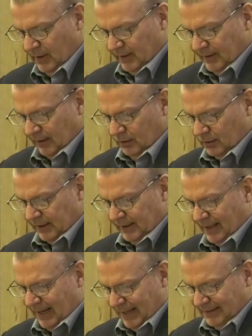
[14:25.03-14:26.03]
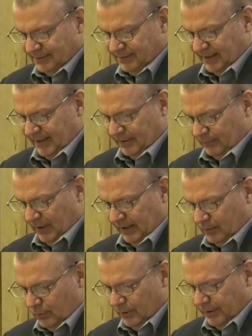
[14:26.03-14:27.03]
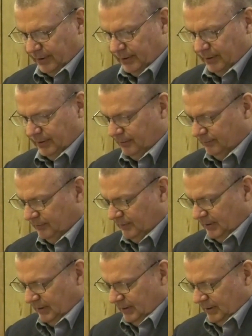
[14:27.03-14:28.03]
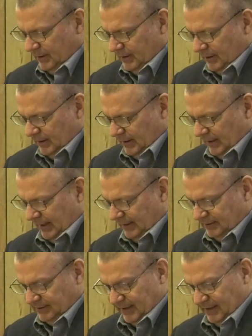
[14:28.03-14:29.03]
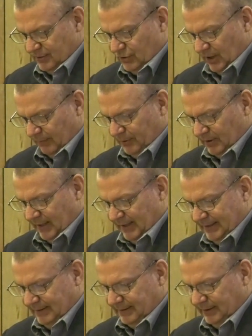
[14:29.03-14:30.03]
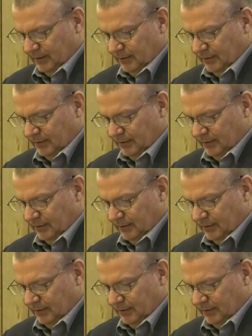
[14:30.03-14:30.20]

Now look into Isaiah right quick. Isaiah chapter 8.